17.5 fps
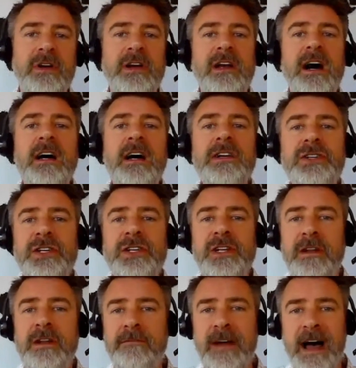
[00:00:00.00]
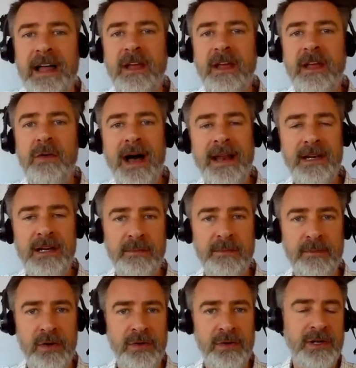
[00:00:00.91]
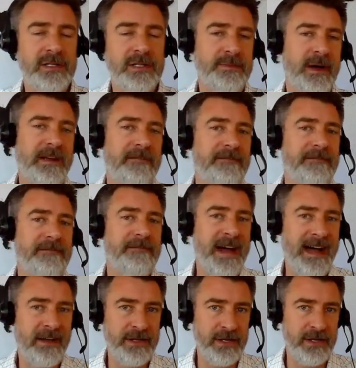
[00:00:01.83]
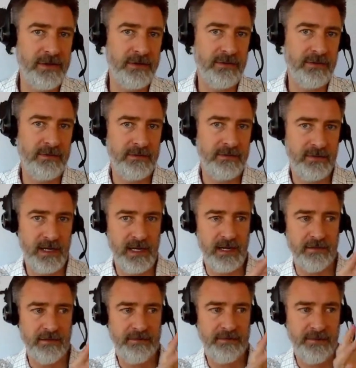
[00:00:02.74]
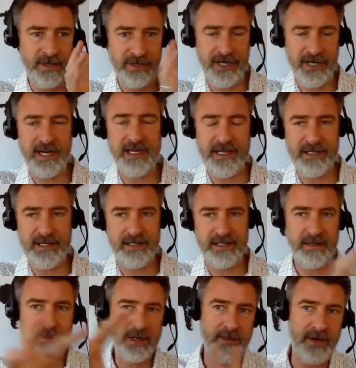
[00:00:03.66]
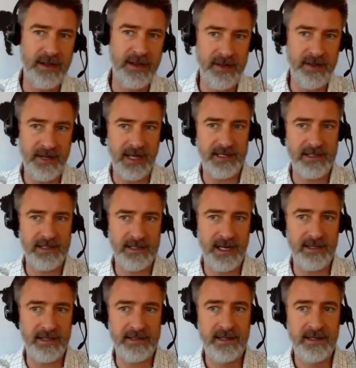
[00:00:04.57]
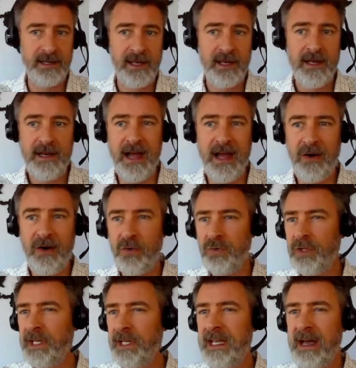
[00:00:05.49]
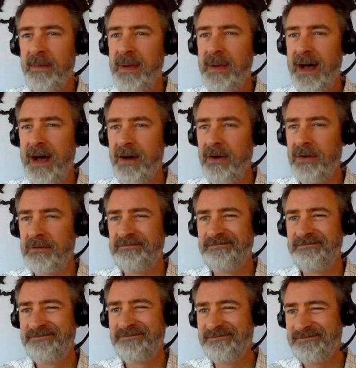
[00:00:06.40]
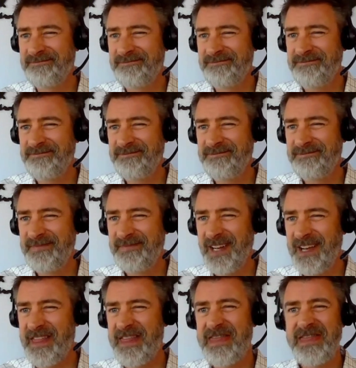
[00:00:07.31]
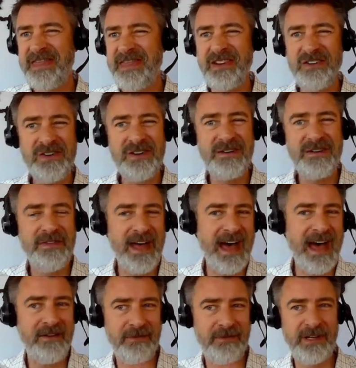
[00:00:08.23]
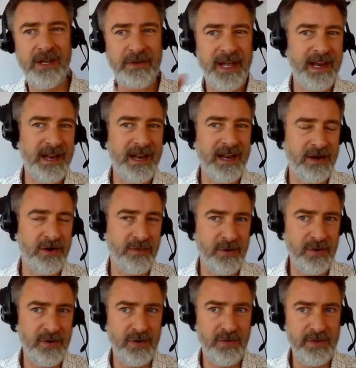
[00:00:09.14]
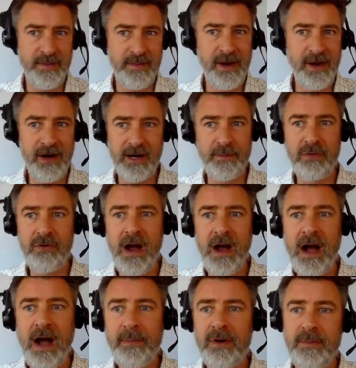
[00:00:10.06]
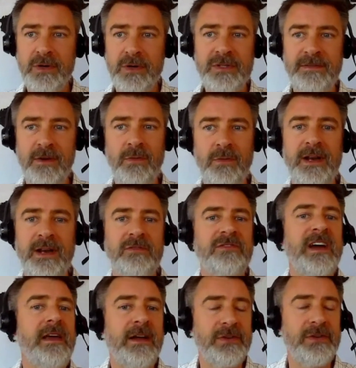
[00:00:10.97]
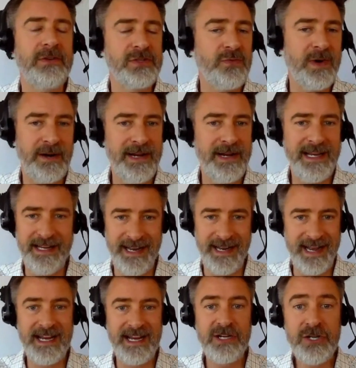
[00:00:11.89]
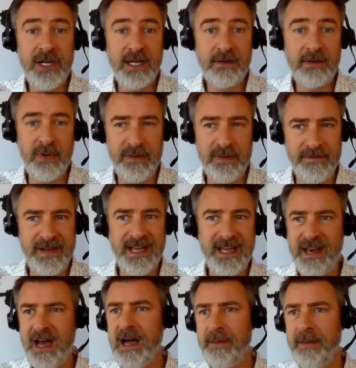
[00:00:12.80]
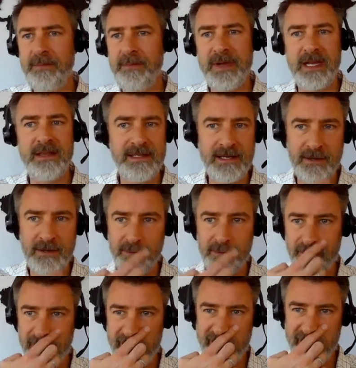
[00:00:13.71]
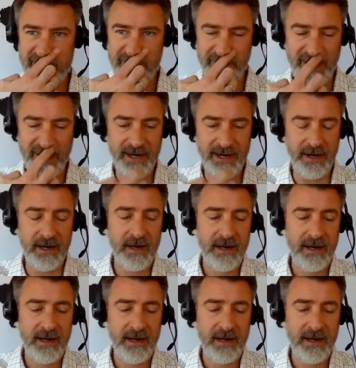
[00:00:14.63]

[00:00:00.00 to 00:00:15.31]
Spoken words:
reduction in value added components by value from the Chinese system coming to the United States. Now, only about a third of that relocated to North America proper. Most of it went elsewhere in Asia, with Vietnam being the single biggest winner.